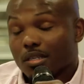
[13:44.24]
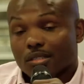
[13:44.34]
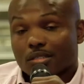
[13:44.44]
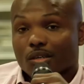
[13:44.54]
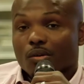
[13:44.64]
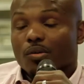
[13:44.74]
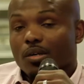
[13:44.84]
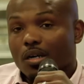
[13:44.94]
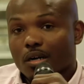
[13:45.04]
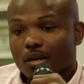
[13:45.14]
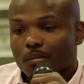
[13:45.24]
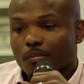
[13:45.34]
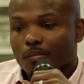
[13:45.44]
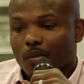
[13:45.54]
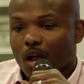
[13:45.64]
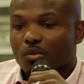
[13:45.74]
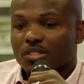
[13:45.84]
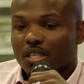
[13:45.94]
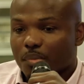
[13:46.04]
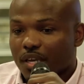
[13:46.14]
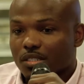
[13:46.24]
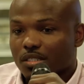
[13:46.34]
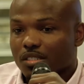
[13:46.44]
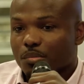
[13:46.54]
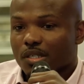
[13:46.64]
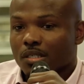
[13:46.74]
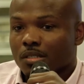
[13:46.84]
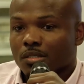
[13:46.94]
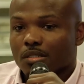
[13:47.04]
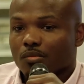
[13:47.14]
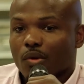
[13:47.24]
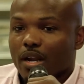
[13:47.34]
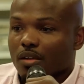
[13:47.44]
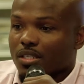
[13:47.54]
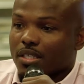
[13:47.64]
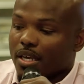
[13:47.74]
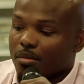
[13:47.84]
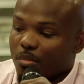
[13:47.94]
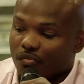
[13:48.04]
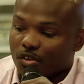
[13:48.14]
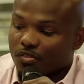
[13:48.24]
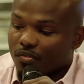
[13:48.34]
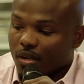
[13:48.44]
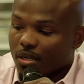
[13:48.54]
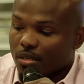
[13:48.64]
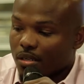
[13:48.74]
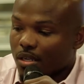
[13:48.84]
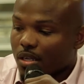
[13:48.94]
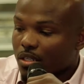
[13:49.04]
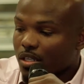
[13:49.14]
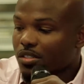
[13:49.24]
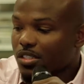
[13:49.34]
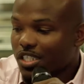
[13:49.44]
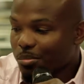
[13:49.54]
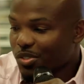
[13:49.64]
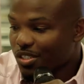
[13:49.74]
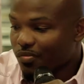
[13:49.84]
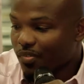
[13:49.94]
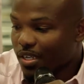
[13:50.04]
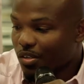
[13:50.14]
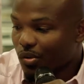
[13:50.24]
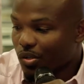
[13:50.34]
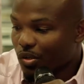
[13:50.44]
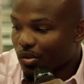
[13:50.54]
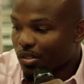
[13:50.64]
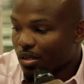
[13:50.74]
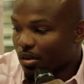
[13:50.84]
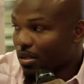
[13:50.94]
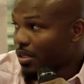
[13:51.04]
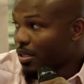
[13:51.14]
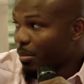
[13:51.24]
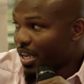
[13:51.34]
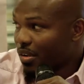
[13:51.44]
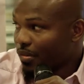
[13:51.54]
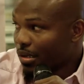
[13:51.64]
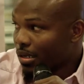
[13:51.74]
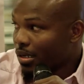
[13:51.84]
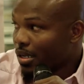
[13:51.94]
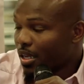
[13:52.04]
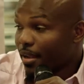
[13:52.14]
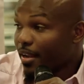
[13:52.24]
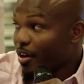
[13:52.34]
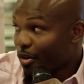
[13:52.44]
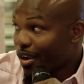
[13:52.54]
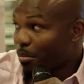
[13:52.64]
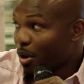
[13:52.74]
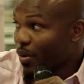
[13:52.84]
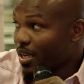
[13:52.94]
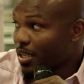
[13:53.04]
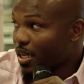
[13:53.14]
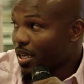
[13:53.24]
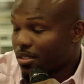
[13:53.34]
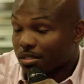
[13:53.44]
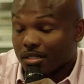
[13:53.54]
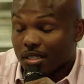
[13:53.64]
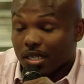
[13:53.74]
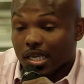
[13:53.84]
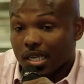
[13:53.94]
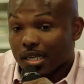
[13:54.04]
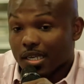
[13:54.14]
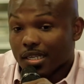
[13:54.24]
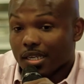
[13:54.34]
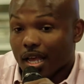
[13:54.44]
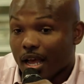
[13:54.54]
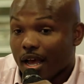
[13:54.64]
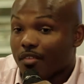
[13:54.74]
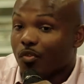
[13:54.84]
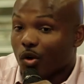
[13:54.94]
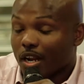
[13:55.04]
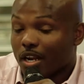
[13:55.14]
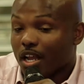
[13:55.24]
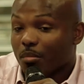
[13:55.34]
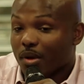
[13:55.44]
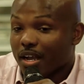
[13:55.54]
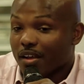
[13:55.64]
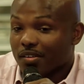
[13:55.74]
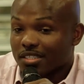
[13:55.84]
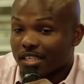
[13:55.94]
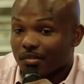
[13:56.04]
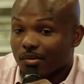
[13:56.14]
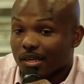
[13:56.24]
So. Um, I would say patience because right out the gate, my first fight, there was a championship fight going on, uh, in the main event, and they were around my weight class. And I fought, I knocked my guy out in the second